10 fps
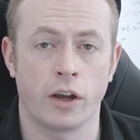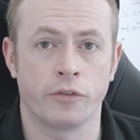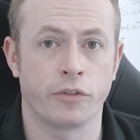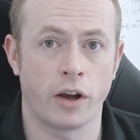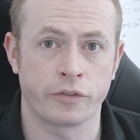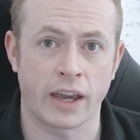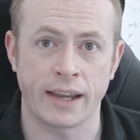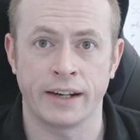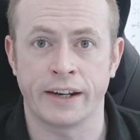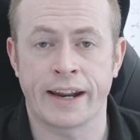of, of
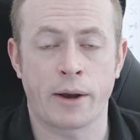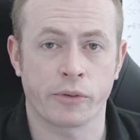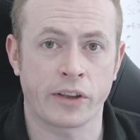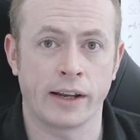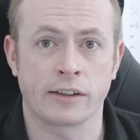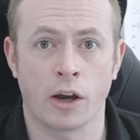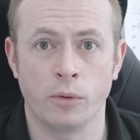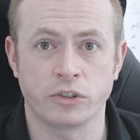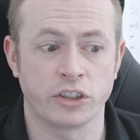getting in an outside coach.